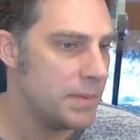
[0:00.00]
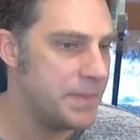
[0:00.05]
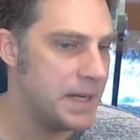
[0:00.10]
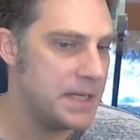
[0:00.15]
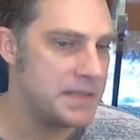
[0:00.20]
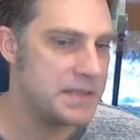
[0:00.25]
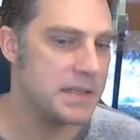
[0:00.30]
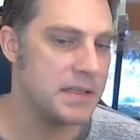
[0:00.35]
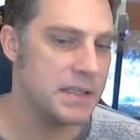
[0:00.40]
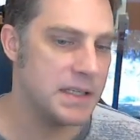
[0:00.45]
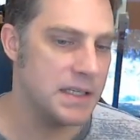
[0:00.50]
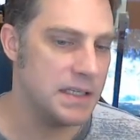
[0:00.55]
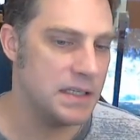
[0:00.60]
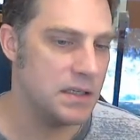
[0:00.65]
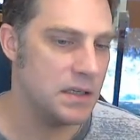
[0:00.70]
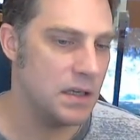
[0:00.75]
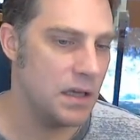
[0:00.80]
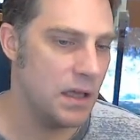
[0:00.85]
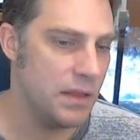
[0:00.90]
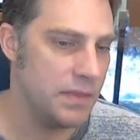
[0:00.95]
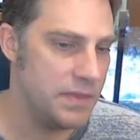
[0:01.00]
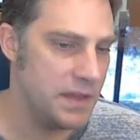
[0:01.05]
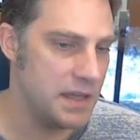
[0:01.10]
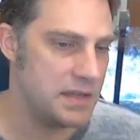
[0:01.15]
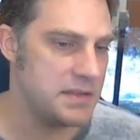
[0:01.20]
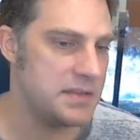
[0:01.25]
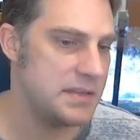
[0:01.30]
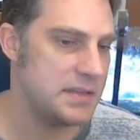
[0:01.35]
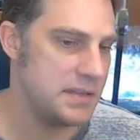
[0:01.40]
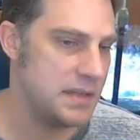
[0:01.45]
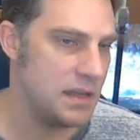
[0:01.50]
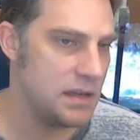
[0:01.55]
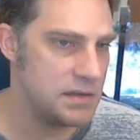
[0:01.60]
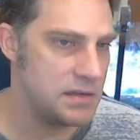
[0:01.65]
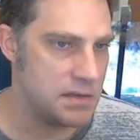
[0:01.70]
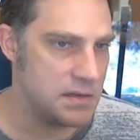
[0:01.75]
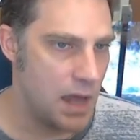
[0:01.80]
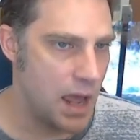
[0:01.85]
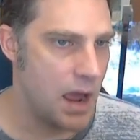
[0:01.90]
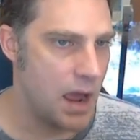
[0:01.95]
But basically, this
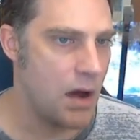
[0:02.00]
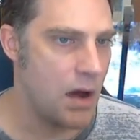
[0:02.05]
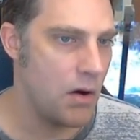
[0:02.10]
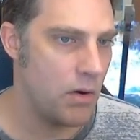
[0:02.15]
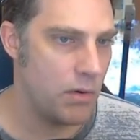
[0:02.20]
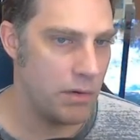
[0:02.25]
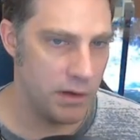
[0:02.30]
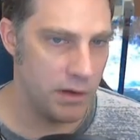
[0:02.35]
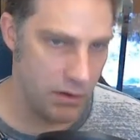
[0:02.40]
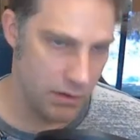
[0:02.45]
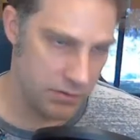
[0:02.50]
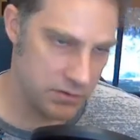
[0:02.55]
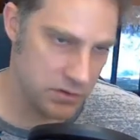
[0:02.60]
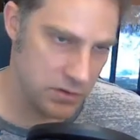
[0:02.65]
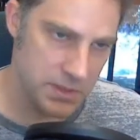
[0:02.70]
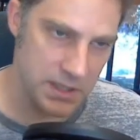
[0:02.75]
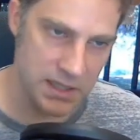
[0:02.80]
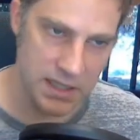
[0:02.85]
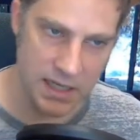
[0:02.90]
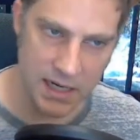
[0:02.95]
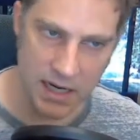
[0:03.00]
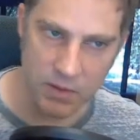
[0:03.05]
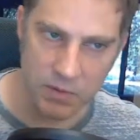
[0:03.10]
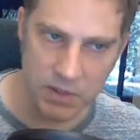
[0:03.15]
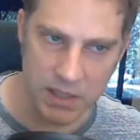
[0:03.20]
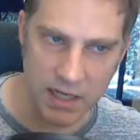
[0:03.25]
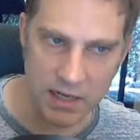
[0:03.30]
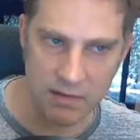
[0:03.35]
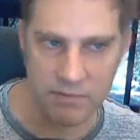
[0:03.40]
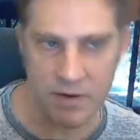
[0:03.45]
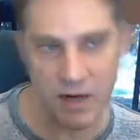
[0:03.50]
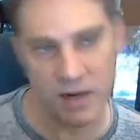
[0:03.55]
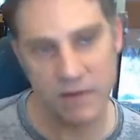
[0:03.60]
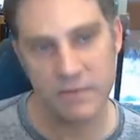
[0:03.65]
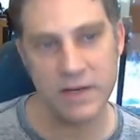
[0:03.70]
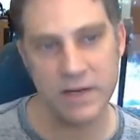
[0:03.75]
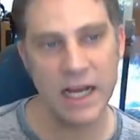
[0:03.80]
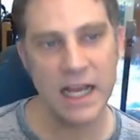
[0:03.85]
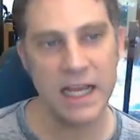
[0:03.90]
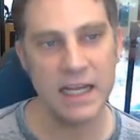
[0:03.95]
is now, assuming that I would get it
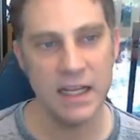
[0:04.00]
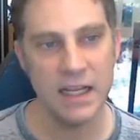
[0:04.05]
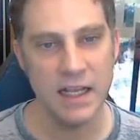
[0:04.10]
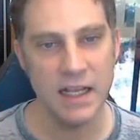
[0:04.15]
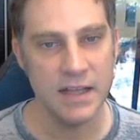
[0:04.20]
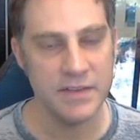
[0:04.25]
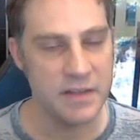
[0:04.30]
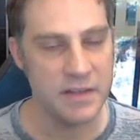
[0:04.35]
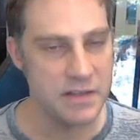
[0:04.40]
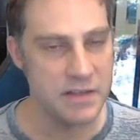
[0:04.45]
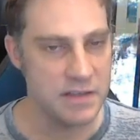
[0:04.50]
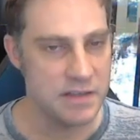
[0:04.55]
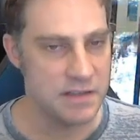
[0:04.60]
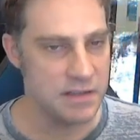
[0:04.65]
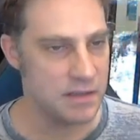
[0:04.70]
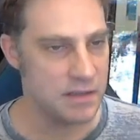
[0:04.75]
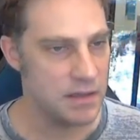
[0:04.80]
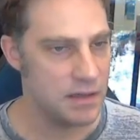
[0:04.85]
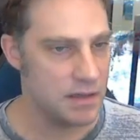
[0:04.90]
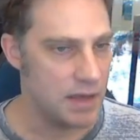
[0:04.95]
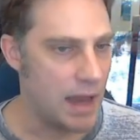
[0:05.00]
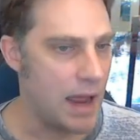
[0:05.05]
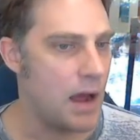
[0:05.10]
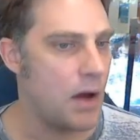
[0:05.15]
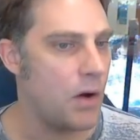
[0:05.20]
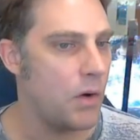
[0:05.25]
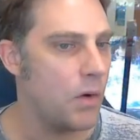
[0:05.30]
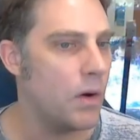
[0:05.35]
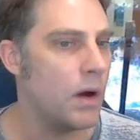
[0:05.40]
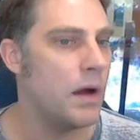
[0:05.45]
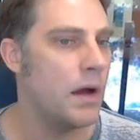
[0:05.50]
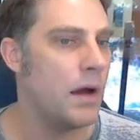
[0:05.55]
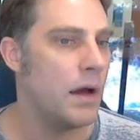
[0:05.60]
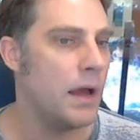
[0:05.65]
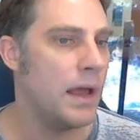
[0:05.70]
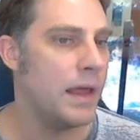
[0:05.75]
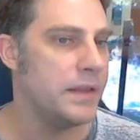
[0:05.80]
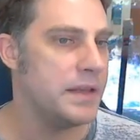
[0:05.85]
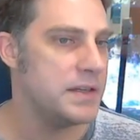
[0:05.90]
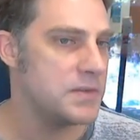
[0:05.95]
verified, this is
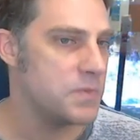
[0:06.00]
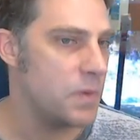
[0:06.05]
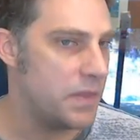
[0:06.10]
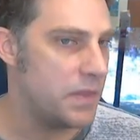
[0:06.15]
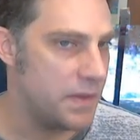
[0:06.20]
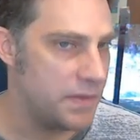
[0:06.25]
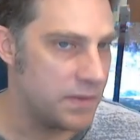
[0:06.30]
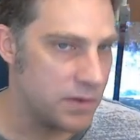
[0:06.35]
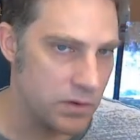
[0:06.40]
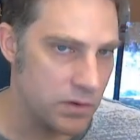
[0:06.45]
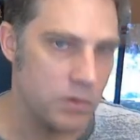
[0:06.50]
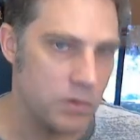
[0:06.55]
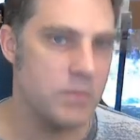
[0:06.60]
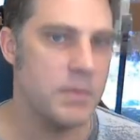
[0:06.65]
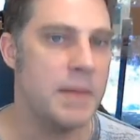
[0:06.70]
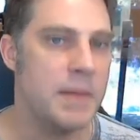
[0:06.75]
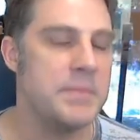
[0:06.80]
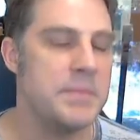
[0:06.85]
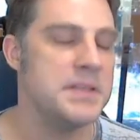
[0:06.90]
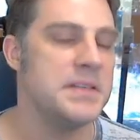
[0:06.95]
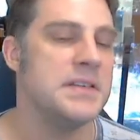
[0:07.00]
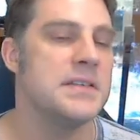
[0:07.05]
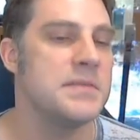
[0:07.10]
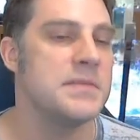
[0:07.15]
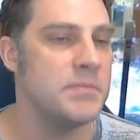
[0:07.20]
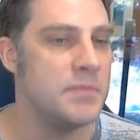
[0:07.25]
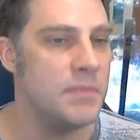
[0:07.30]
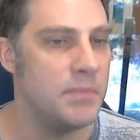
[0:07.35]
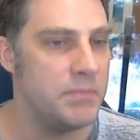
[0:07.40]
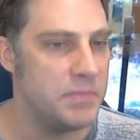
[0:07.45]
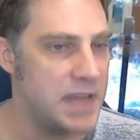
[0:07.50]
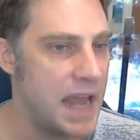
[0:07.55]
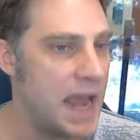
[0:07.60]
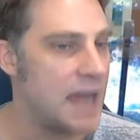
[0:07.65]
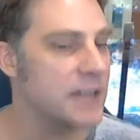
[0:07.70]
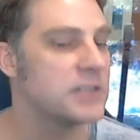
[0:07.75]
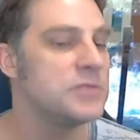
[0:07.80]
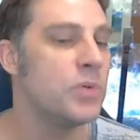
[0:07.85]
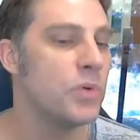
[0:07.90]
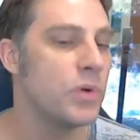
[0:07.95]
now, at least within the Google My Business
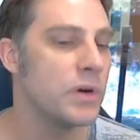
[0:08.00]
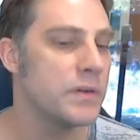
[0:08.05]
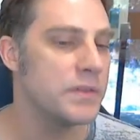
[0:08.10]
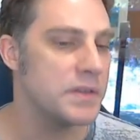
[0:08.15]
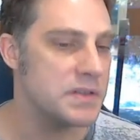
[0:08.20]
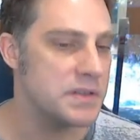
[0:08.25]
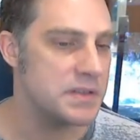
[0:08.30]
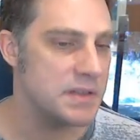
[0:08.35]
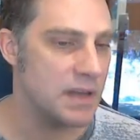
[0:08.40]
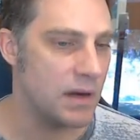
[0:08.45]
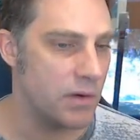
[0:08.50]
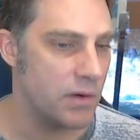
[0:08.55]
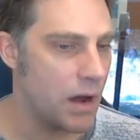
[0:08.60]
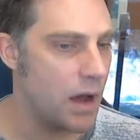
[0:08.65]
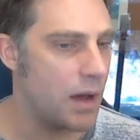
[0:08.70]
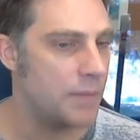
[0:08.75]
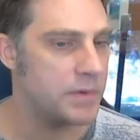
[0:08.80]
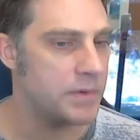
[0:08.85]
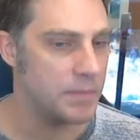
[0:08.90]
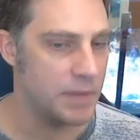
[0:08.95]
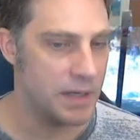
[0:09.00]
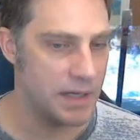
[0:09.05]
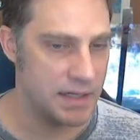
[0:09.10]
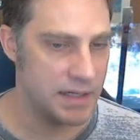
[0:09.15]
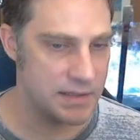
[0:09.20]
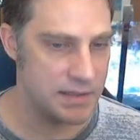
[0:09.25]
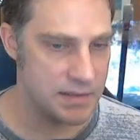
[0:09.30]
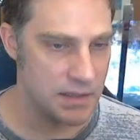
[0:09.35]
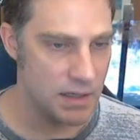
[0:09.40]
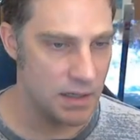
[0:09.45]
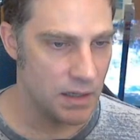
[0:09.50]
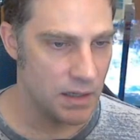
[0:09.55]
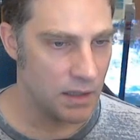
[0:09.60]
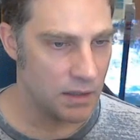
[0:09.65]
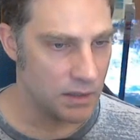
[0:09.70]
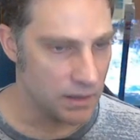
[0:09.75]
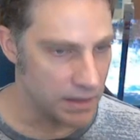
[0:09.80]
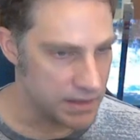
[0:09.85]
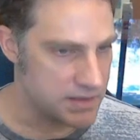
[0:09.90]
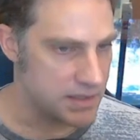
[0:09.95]
dashboard, this is now an optimized
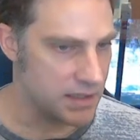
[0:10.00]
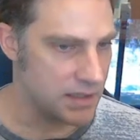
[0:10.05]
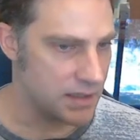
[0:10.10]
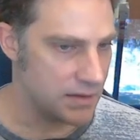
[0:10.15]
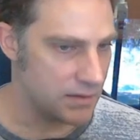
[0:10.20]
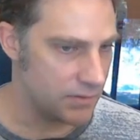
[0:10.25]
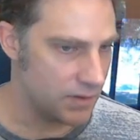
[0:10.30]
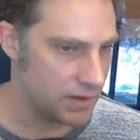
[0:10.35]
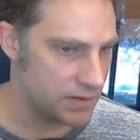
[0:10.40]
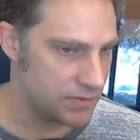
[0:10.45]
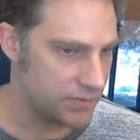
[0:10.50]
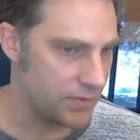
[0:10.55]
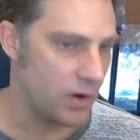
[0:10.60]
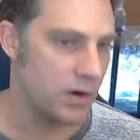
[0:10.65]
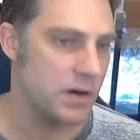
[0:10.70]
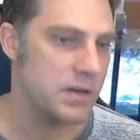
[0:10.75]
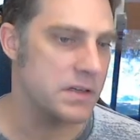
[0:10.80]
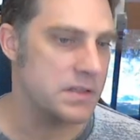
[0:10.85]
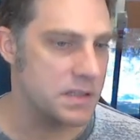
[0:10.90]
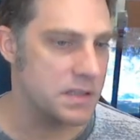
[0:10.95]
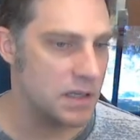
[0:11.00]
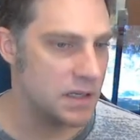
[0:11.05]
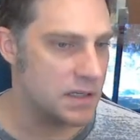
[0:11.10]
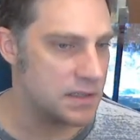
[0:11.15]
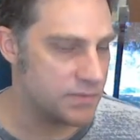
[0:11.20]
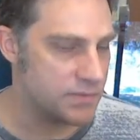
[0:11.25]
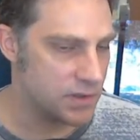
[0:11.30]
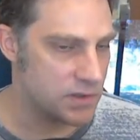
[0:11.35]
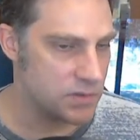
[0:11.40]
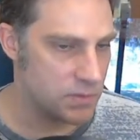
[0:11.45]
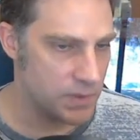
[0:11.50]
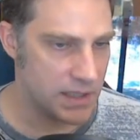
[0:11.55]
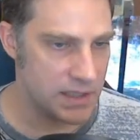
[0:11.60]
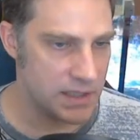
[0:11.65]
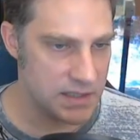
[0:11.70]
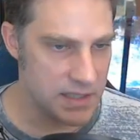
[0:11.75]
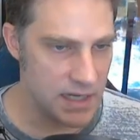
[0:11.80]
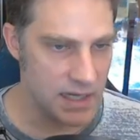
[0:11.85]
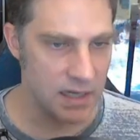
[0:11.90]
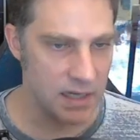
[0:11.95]
listing as far as
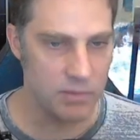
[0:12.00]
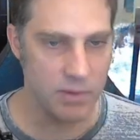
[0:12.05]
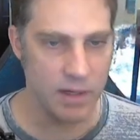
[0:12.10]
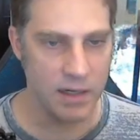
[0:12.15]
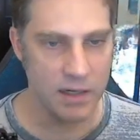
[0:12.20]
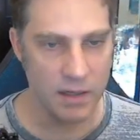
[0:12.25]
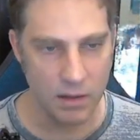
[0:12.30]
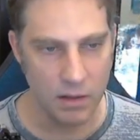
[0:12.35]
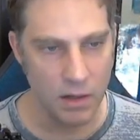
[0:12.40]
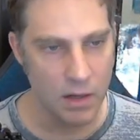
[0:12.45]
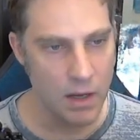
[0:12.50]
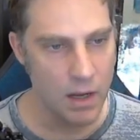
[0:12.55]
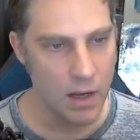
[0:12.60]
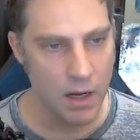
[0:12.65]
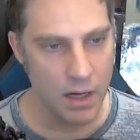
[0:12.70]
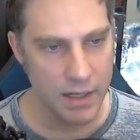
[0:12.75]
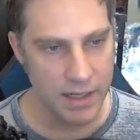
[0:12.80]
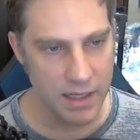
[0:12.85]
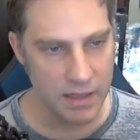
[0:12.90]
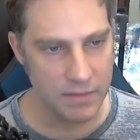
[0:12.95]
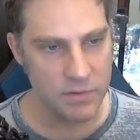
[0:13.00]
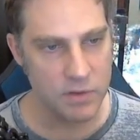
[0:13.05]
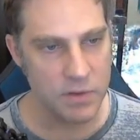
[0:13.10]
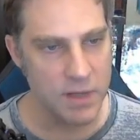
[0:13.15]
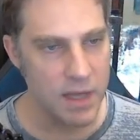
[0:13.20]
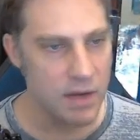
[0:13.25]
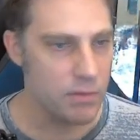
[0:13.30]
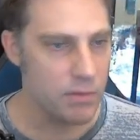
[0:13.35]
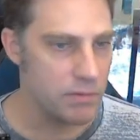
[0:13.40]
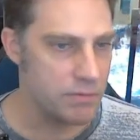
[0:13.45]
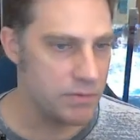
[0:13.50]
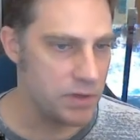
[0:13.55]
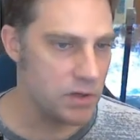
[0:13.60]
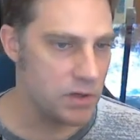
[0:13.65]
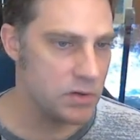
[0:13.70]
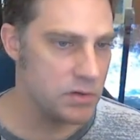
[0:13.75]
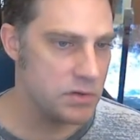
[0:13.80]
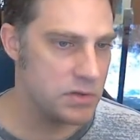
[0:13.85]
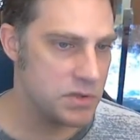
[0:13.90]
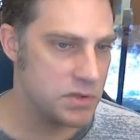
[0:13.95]
we can take it right here. Again, if you get
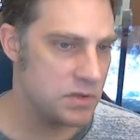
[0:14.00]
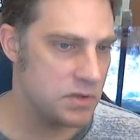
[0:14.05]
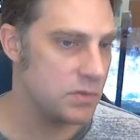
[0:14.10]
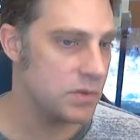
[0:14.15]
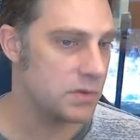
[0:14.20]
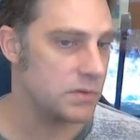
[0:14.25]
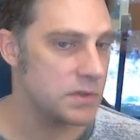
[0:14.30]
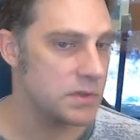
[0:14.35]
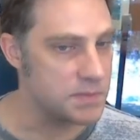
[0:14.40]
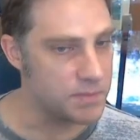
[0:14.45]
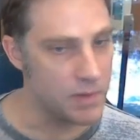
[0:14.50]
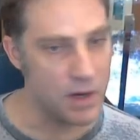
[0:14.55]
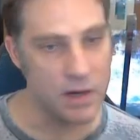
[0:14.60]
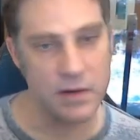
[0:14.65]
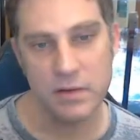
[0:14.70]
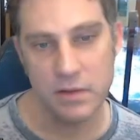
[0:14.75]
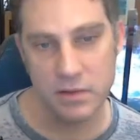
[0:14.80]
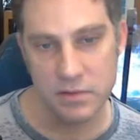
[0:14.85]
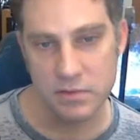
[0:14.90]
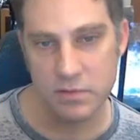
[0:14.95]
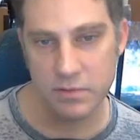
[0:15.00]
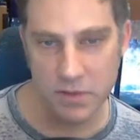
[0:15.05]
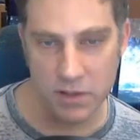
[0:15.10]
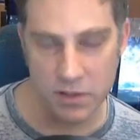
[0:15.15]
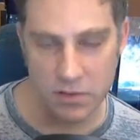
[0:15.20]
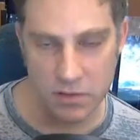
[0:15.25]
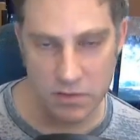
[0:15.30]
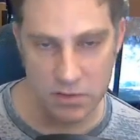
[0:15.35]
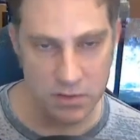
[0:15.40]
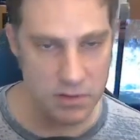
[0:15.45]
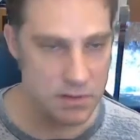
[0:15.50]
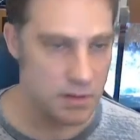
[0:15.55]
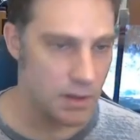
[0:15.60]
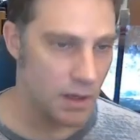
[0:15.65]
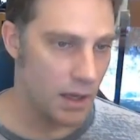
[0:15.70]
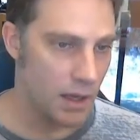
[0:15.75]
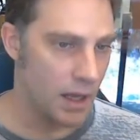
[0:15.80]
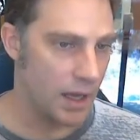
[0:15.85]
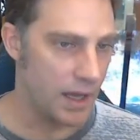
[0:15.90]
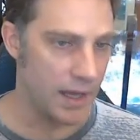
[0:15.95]
reviews, you want to respond to those reviews.